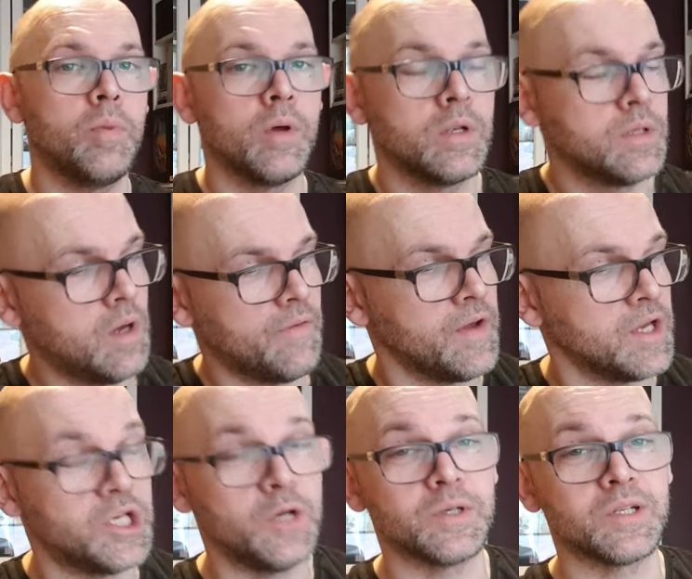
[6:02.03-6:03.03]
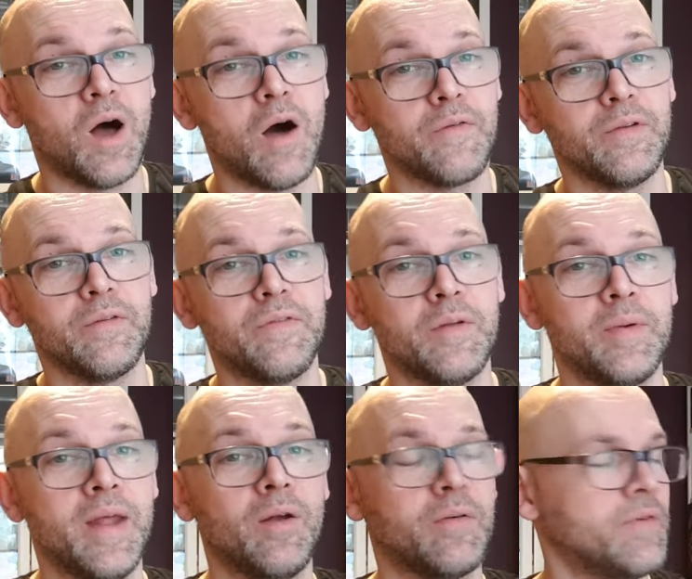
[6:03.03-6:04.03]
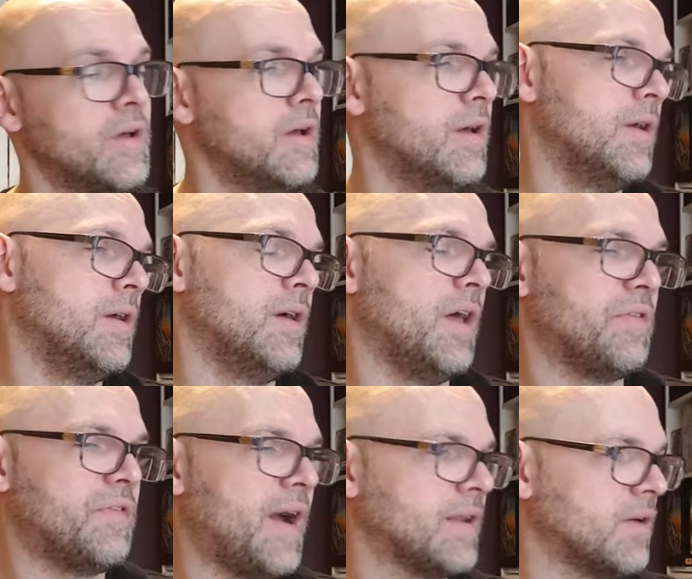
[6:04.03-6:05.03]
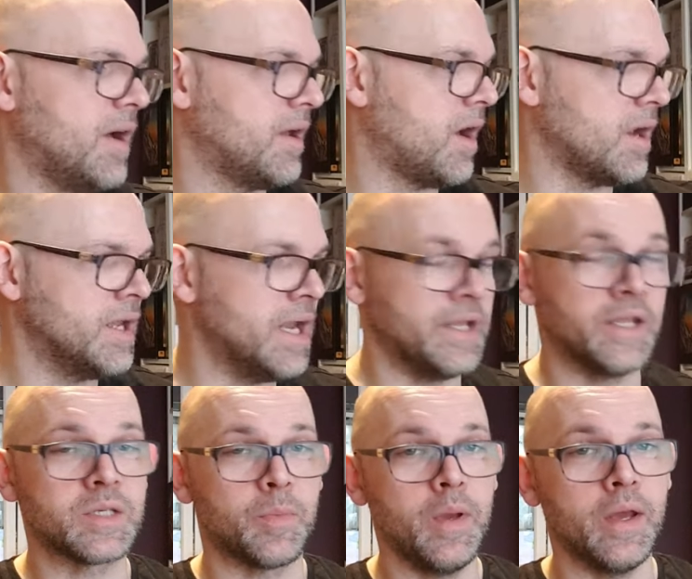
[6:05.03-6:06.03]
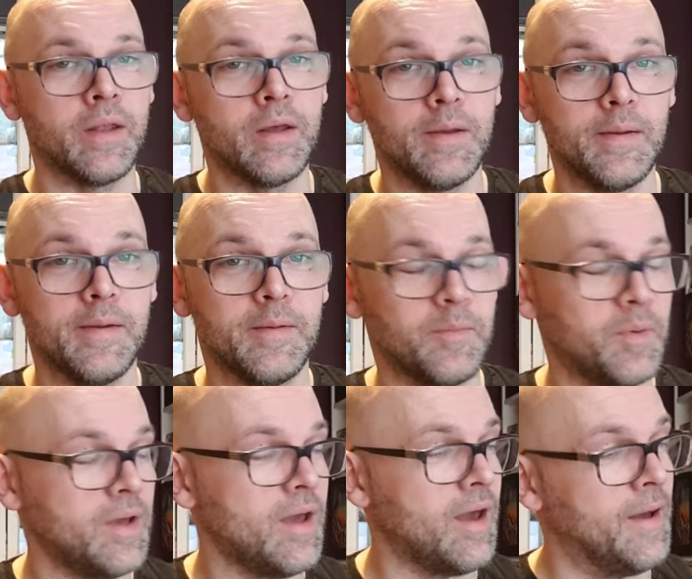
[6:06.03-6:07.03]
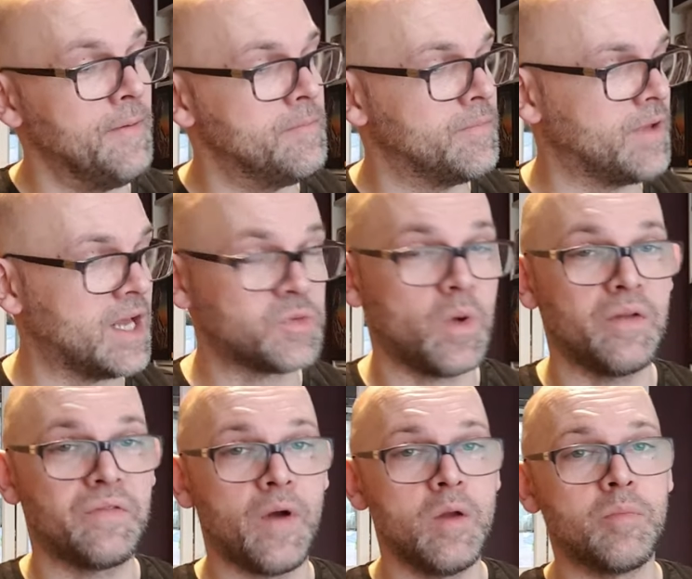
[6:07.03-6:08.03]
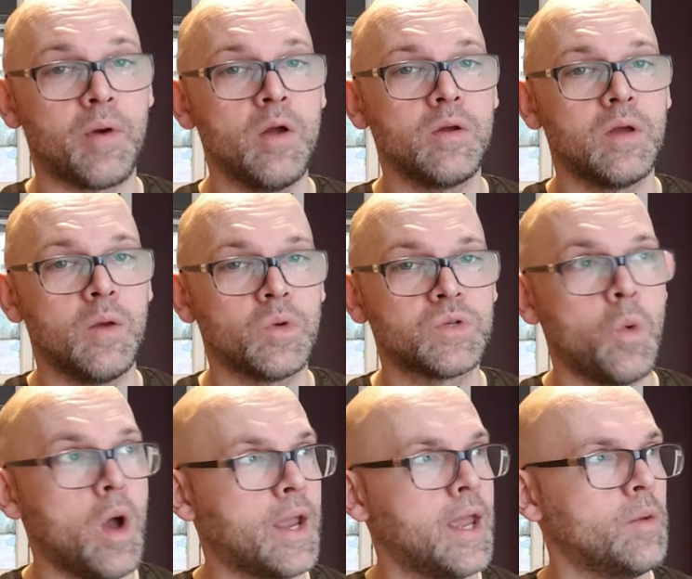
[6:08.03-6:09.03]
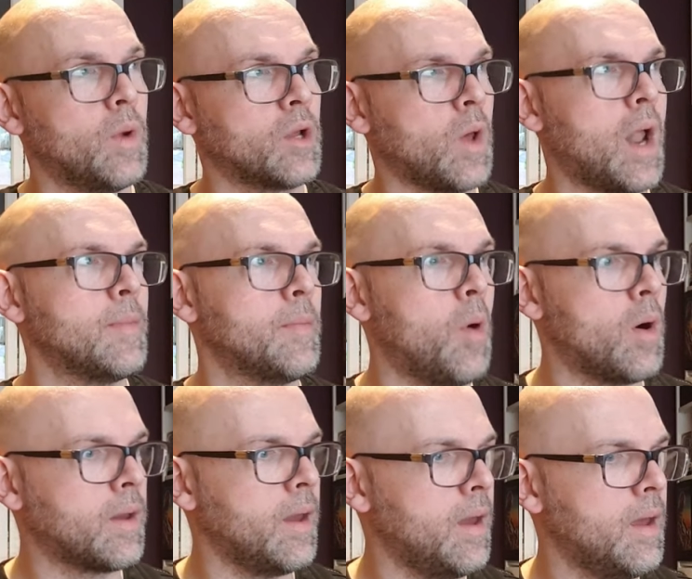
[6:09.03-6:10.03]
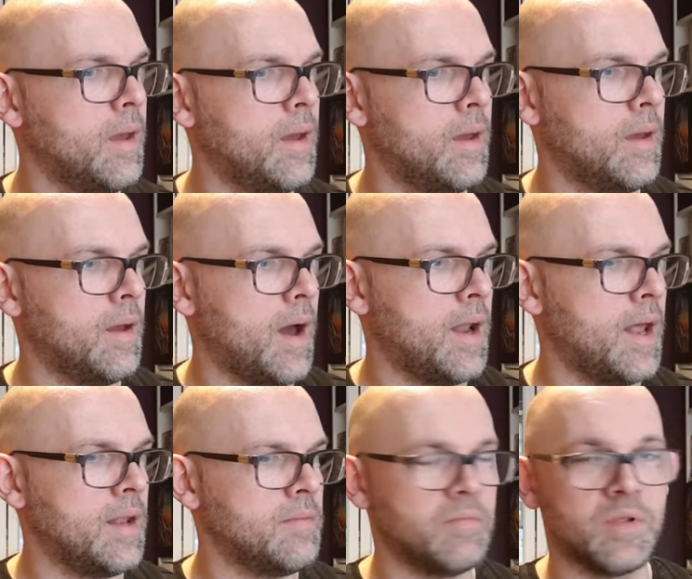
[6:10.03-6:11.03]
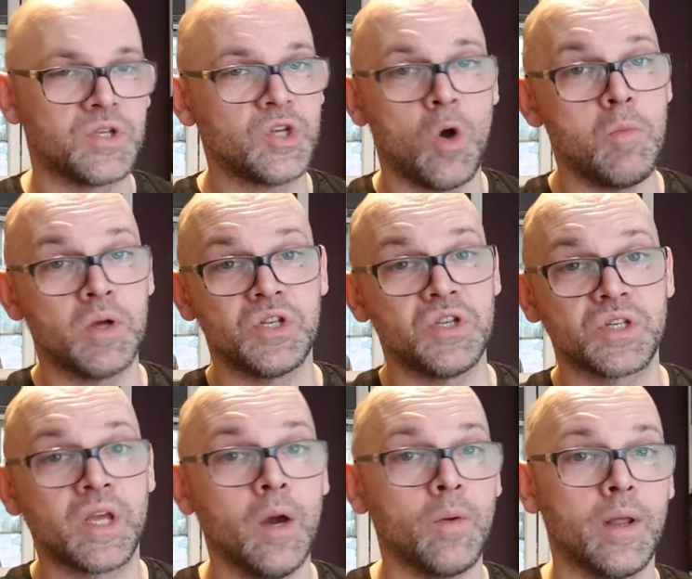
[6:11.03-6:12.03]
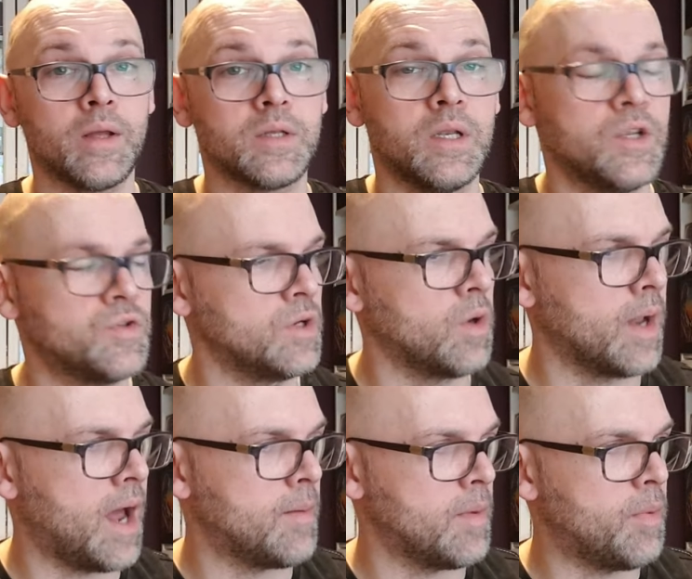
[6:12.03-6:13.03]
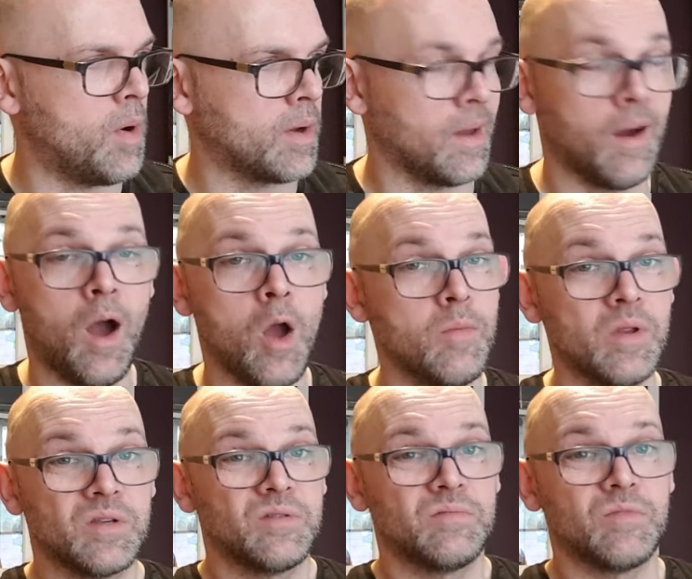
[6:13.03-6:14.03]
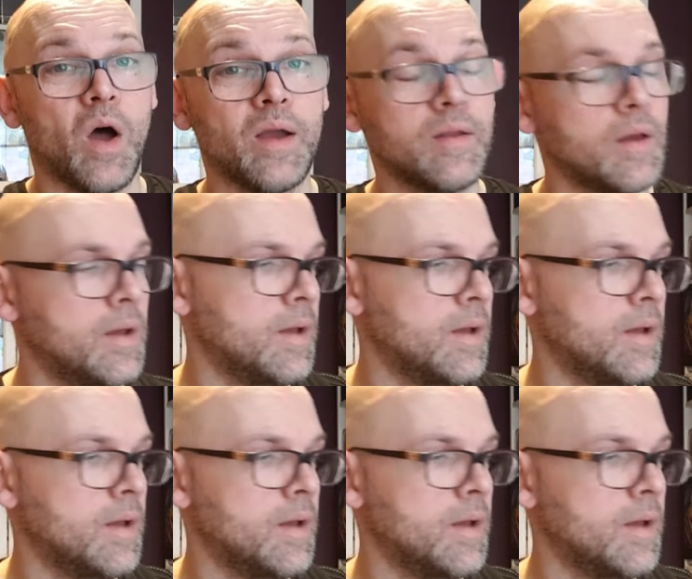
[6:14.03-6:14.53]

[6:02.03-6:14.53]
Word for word: But I think she was laughing her flipping head off and the fact I kind of nearly disappeared. But yeah, so that's why the phone broke. It was working when I got it out of my pocket, and then the salt must have just killed it So I literally got it out of my pocket at home. It just died.